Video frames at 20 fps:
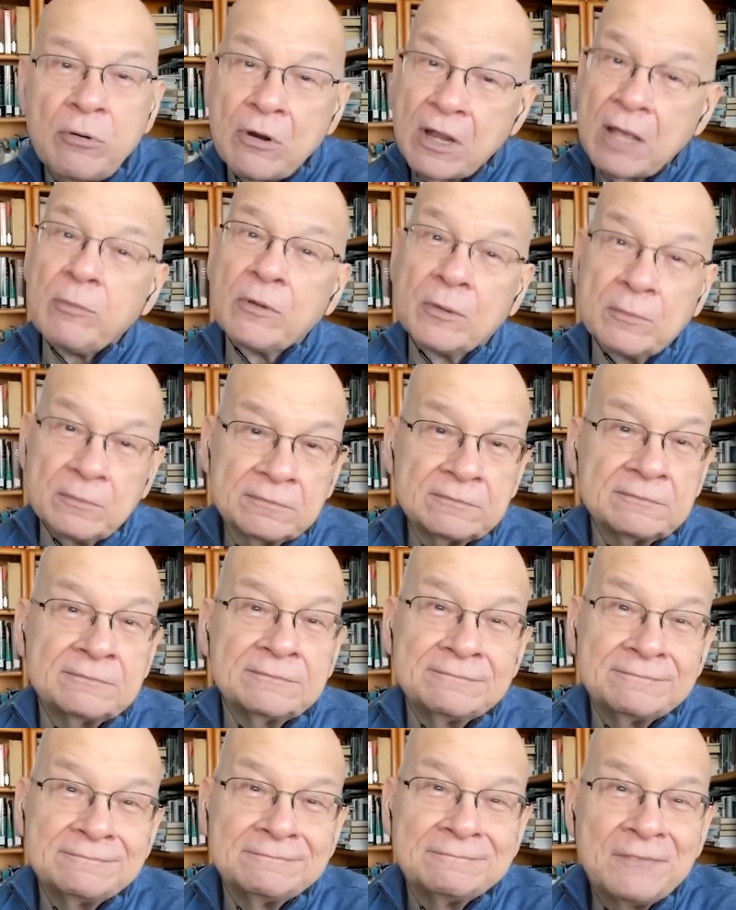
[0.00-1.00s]
problem
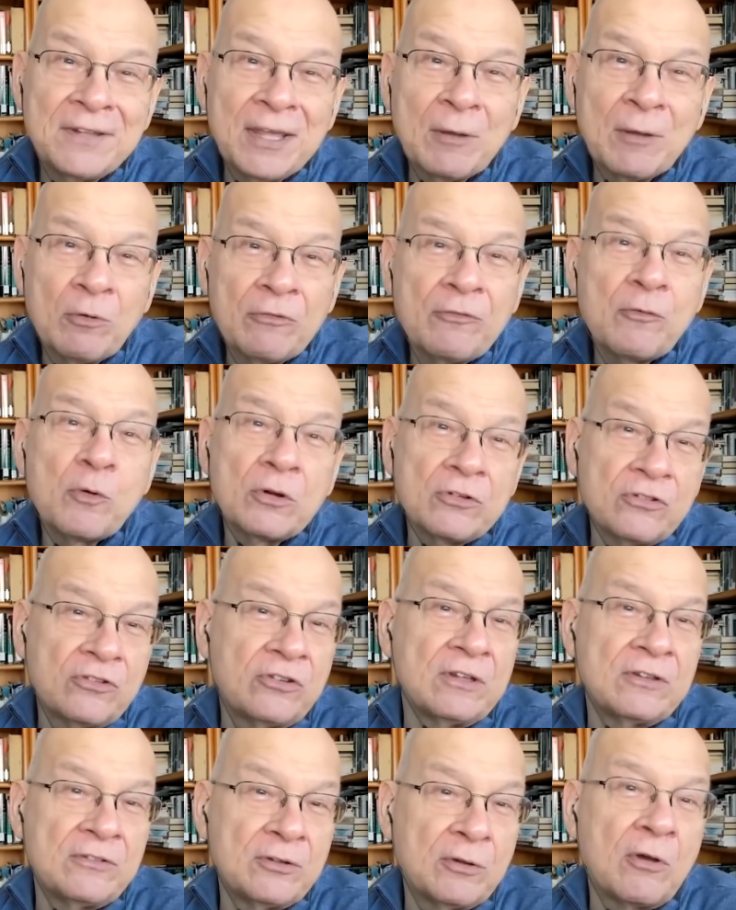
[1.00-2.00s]
that will
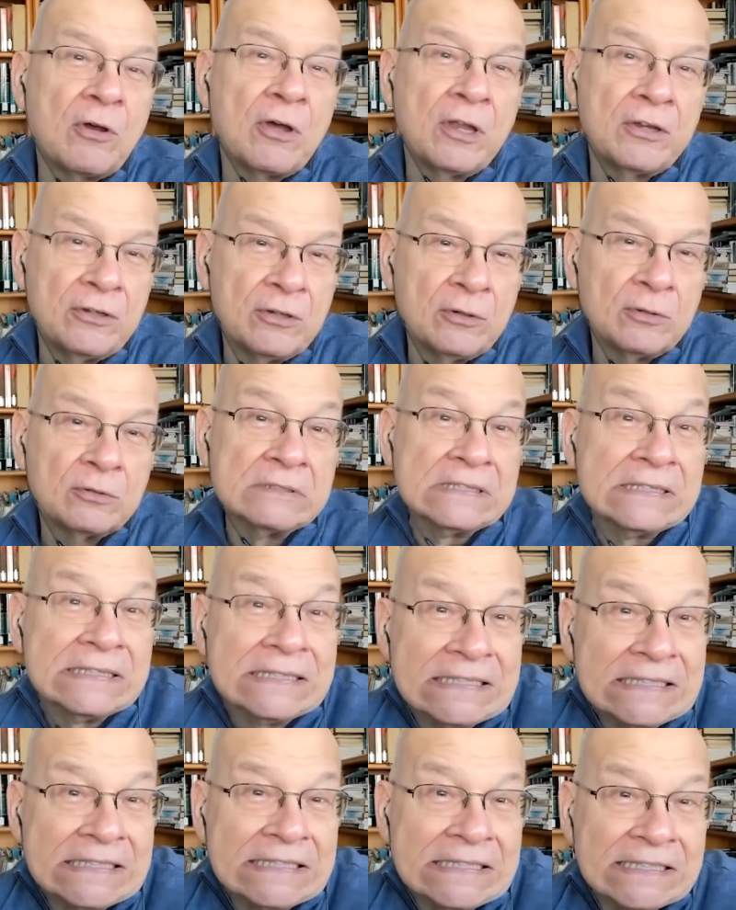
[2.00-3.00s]
force it on you.
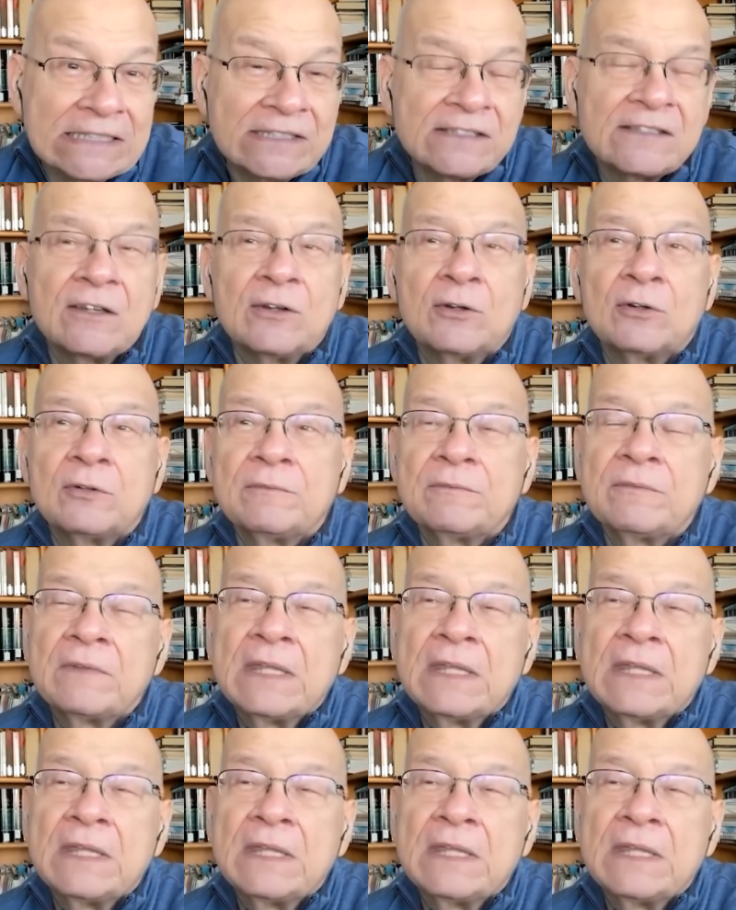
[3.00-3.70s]
So,